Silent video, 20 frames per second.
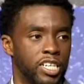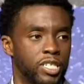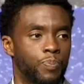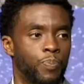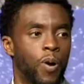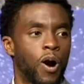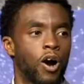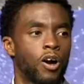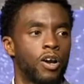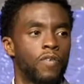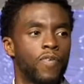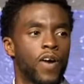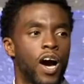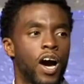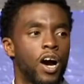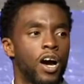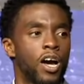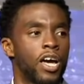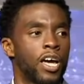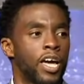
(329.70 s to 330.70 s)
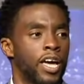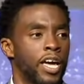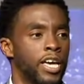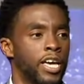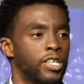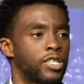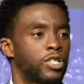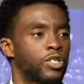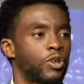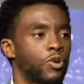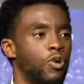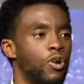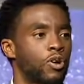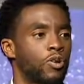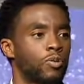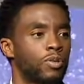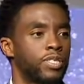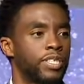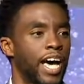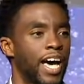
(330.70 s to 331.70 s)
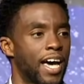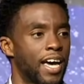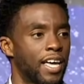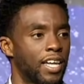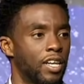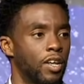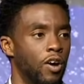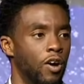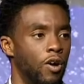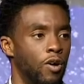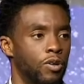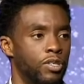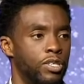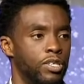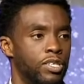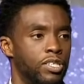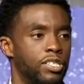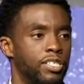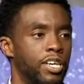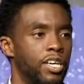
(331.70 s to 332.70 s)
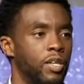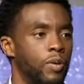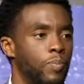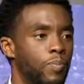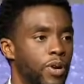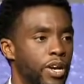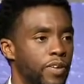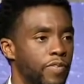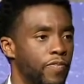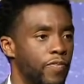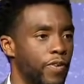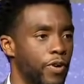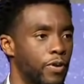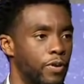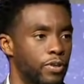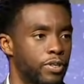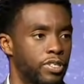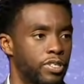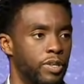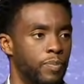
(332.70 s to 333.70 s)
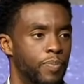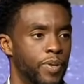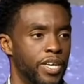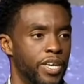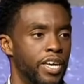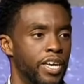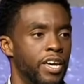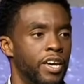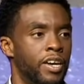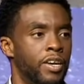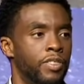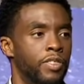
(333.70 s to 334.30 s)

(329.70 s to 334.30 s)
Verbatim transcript: It is part of our historical dialogue to celebrate first, to be